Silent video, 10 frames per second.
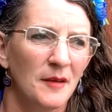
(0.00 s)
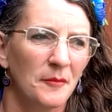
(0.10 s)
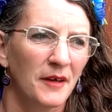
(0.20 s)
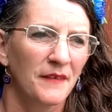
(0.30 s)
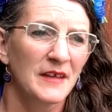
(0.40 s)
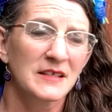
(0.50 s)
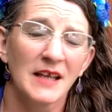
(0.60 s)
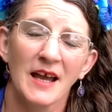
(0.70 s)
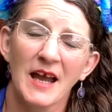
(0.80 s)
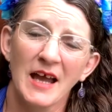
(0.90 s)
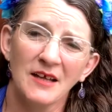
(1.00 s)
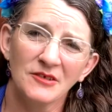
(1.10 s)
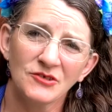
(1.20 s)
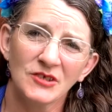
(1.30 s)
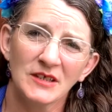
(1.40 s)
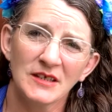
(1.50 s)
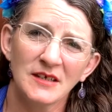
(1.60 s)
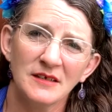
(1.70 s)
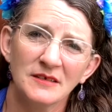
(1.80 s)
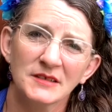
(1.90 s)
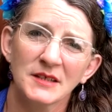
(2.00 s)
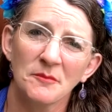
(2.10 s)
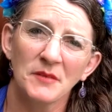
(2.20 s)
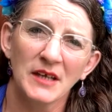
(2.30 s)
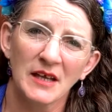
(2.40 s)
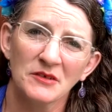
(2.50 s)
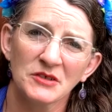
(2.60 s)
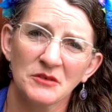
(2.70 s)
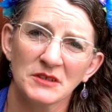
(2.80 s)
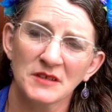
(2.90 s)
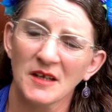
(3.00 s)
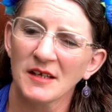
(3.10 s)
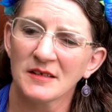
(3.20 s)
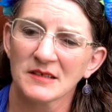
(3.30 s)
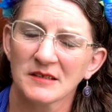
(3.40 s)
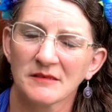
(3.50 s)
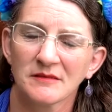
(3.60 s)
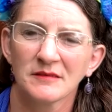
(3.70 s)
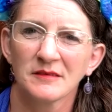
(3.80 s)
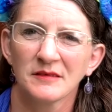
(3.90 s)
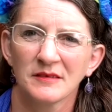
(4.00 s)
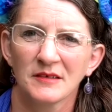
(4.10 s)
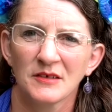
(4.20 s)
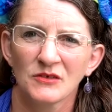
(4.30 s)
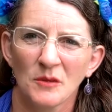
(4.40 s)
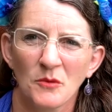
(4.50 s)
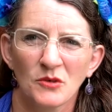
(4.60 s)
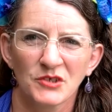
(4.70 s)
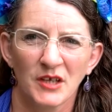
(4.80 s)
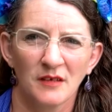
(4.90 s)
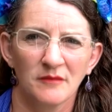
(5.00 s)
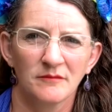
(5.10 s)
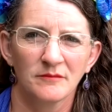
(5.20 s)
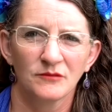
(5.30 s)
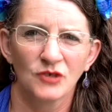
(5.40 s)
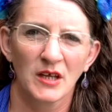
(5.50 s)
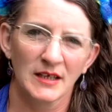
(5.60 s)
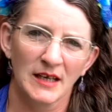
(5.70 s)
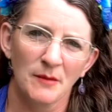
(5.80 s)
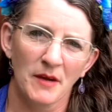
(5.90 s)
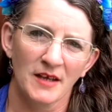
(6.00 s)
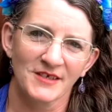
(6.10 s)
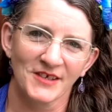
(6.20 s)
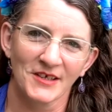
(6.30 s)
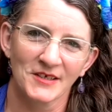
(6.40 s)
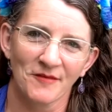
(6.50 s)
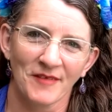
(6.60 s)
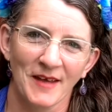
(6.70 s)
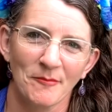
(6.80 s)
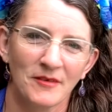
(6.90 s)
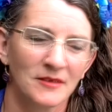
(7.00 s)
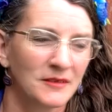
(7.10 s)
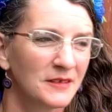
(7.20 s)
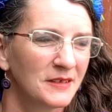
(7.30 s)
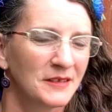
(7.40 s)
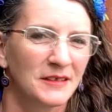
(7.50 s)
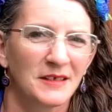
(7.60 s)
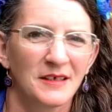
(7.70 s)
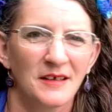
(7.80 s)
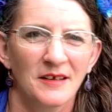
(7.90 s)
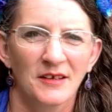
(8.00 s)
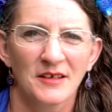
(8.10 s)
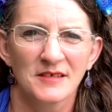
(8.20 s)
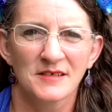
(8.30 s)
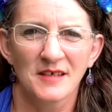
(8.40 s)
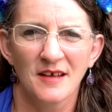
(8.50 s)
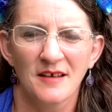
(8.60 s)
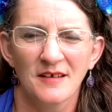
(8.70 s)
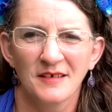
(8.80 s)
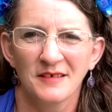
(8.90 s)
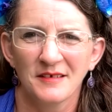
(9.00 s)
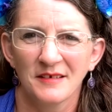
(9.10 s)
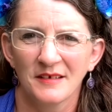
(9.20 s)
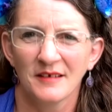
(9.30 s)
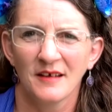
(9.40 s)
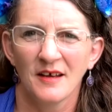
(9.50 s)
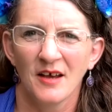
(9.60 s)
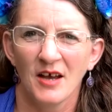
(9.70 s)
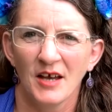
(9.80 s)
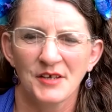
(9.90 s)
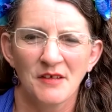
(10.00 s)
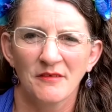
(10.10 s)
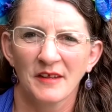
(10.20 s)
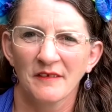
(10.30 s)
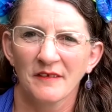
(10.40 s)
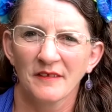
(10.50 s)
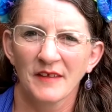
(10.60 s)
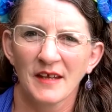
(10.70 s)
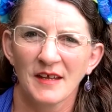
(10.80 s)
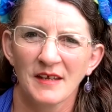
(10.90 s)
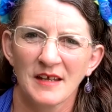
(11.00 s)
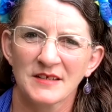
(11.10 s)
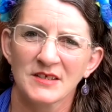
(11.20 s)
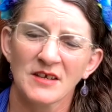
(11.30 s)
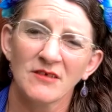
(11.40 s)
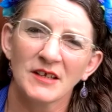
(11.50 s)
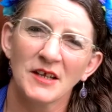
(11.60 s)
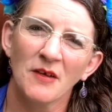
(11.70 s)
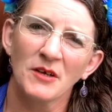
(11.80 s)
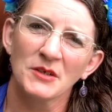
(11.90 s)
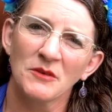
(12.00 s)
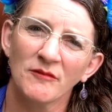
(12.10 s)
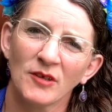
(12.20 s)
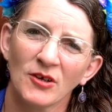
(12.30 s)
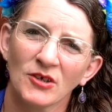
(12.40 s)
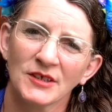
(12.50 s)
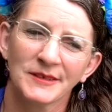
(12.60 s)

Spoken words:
But there's actually somebody else on site, so I'm also trying to keep out of sight of them, because I don't think they necessarily know I do a vlog.